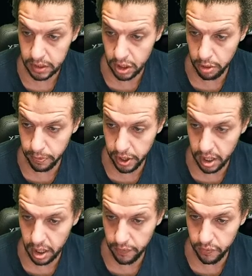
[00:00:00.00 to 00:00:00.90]
Sniper
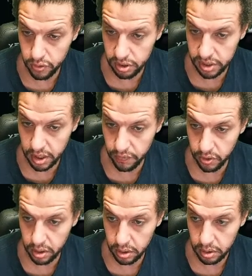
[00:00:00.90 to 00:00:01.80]

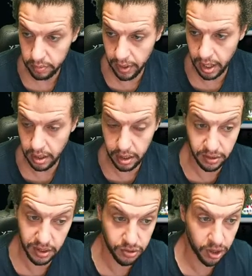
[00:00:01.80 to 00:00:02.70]
AK-47. Man,
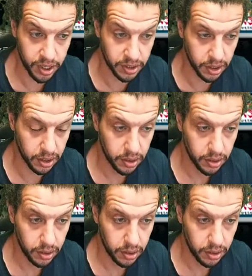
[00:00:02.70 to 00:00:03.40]
this is crazy.